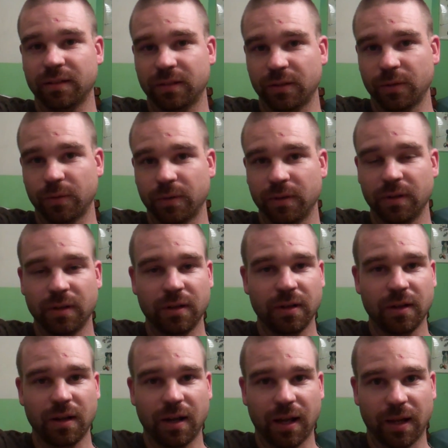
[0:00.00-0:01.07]
So
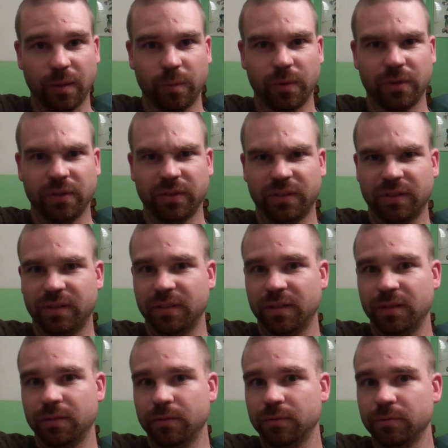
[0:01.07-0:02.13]
I will
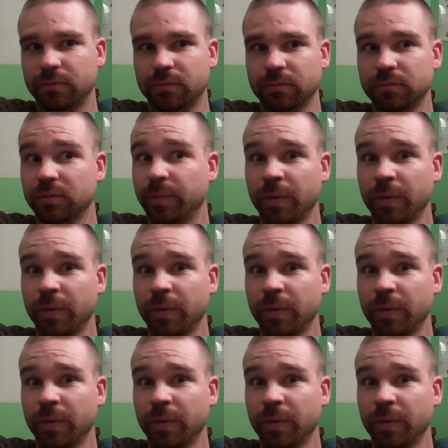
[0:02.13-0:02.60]
see you